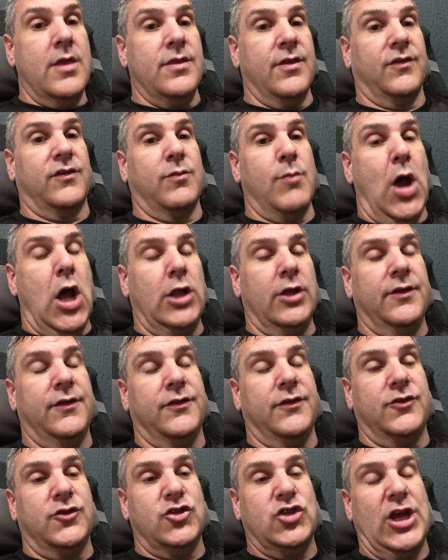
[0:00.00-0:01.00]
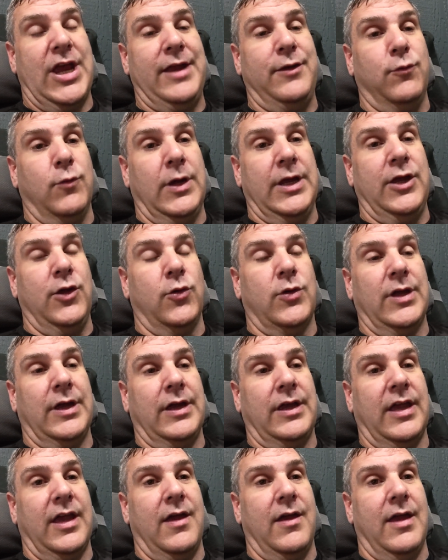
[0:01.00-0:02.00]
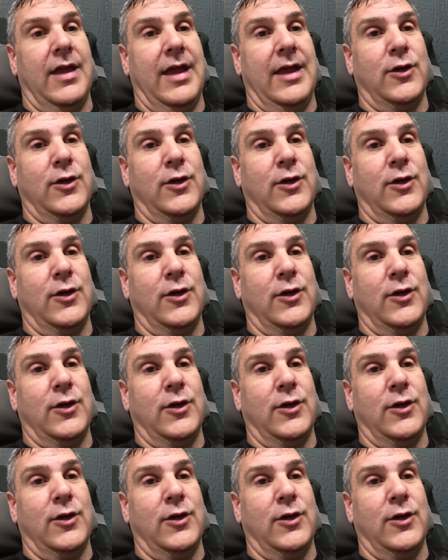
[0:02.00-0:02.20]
the smallest chainring you can get